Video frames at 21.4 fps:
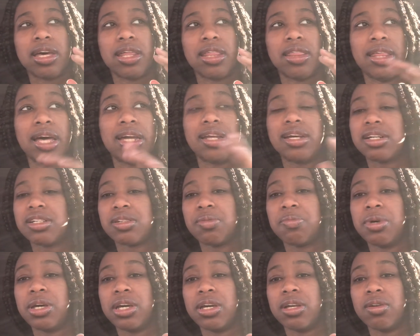That doesn't
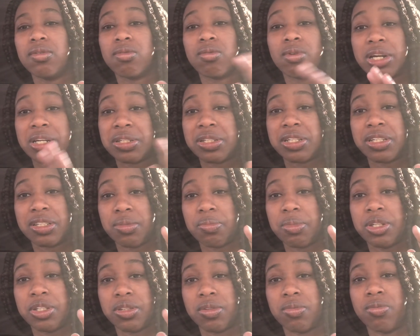mean racism
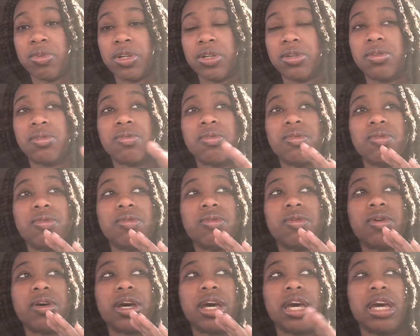isn't real.
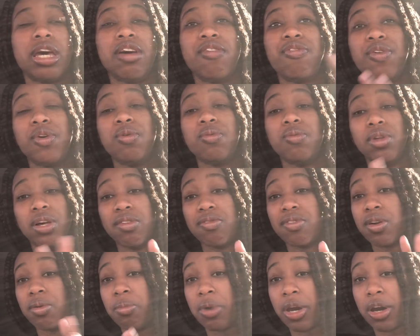If you live
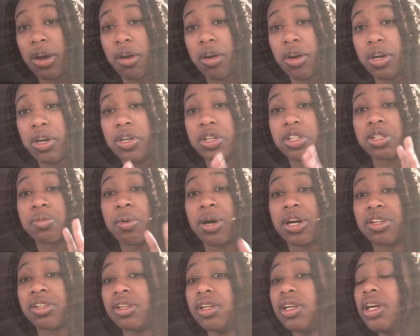in America,
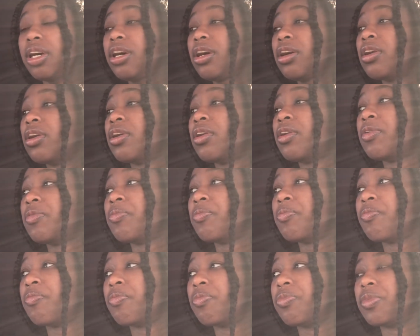especially,
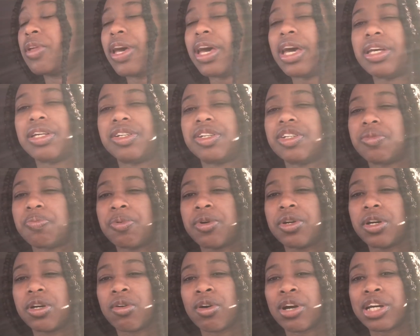it's just
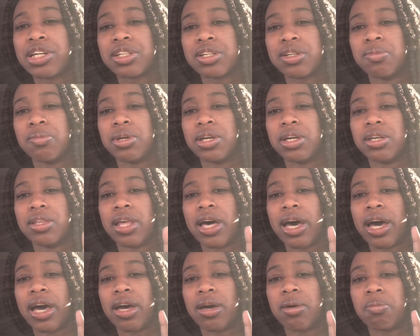pretty crazy to me
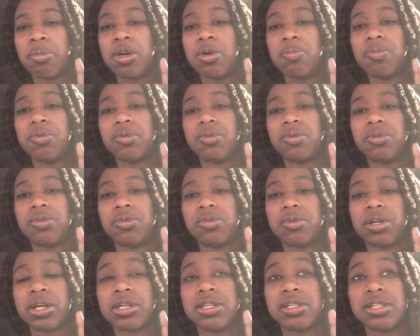that people
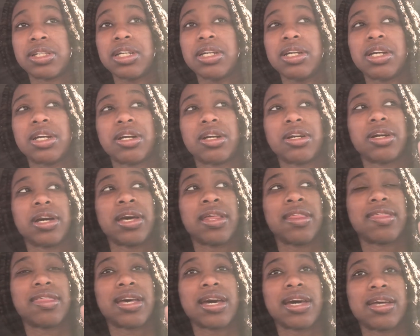can sit here
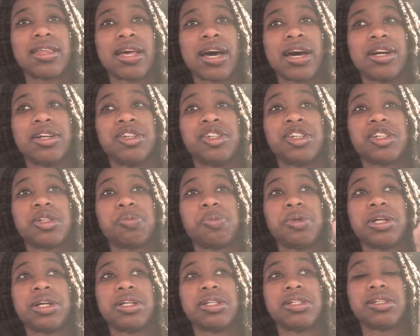and think that just
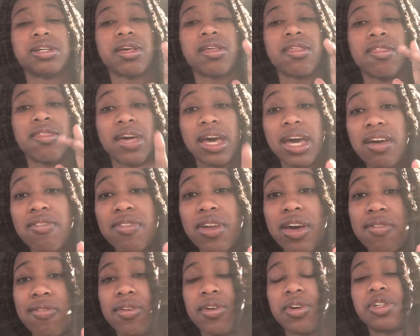because they've
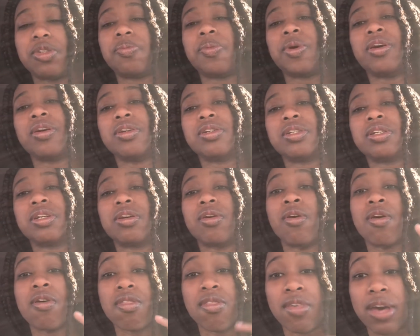never experienced it,
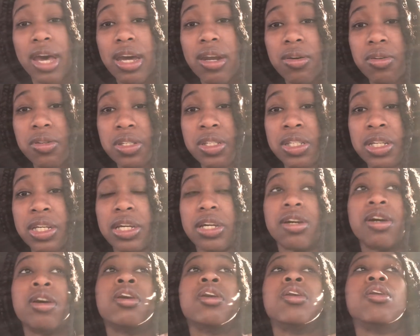or they don't see
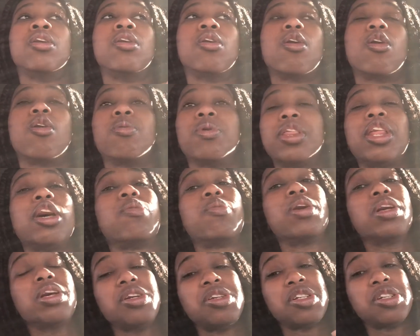it, or what they
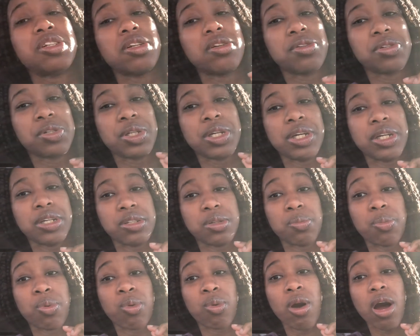really just don't see it as a
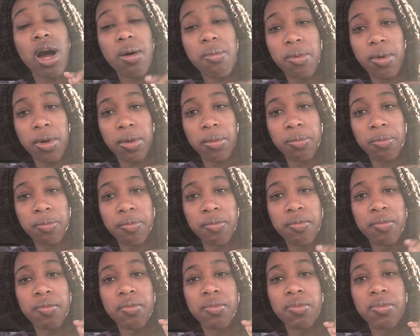problem,
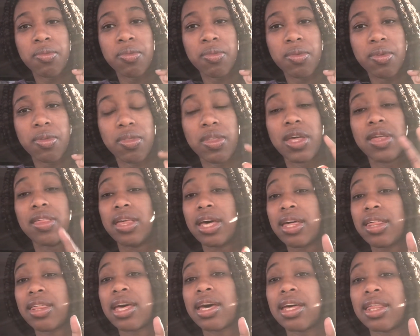then they
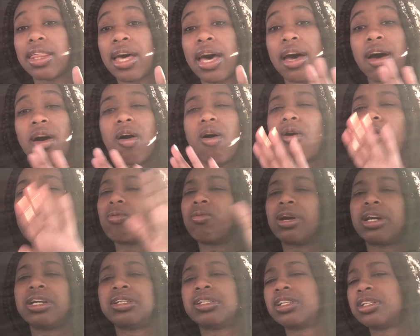think that, oh,
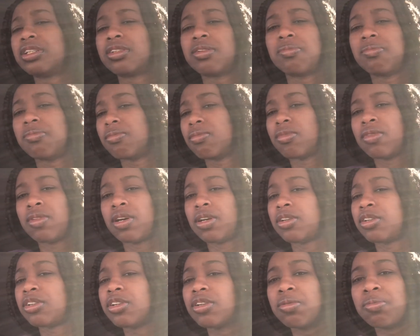racism, there
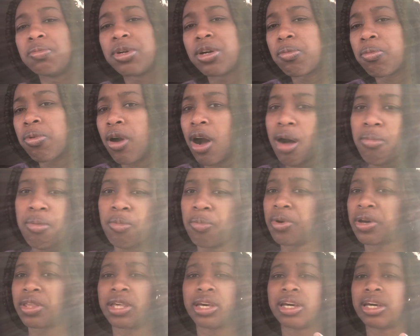shouldn't be a problem
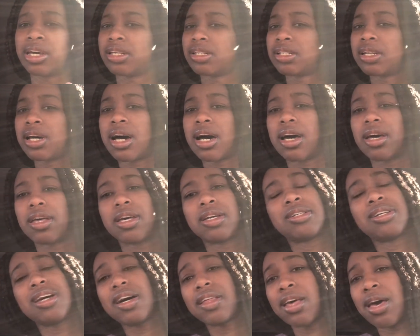with it. It's
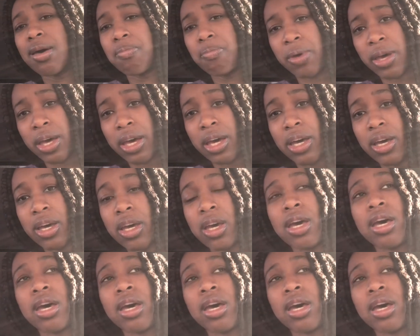not that big.